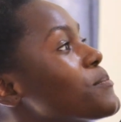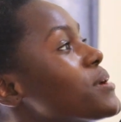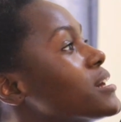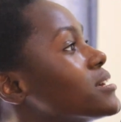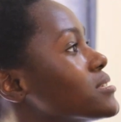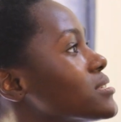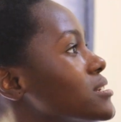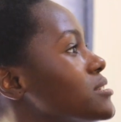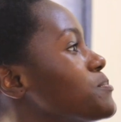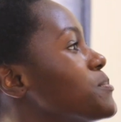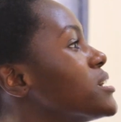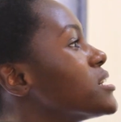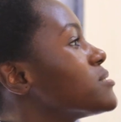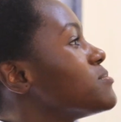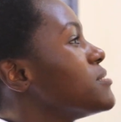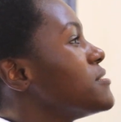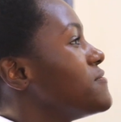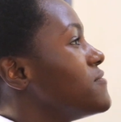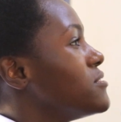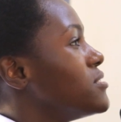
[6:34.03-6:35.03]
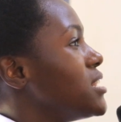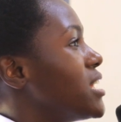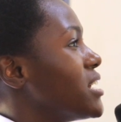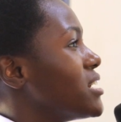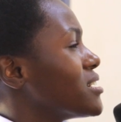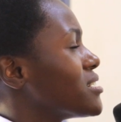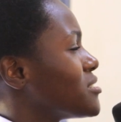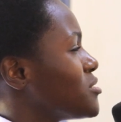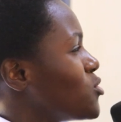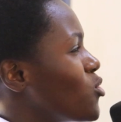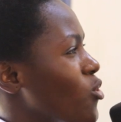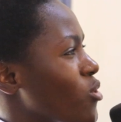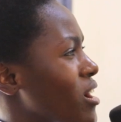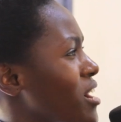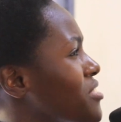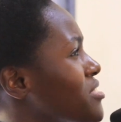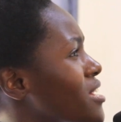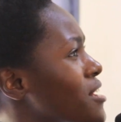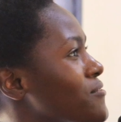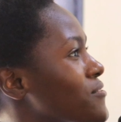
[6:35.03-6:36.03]
makes me feel like, no,
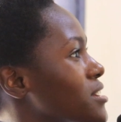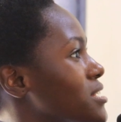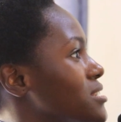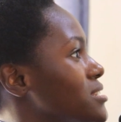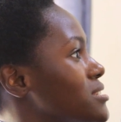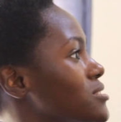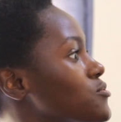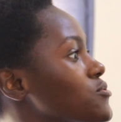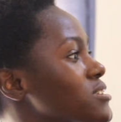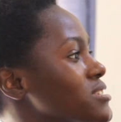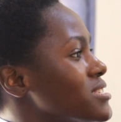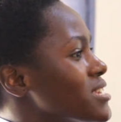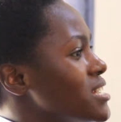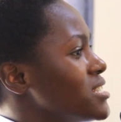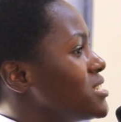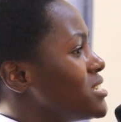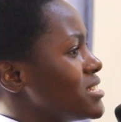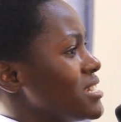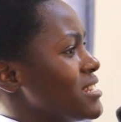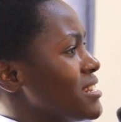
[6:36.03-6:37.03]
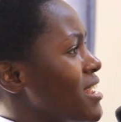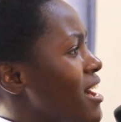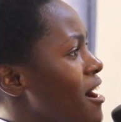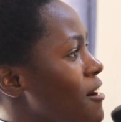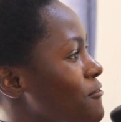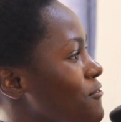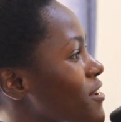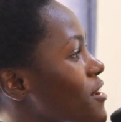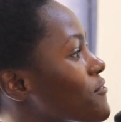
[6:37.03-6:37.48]
Kathy, you haven't researched enough.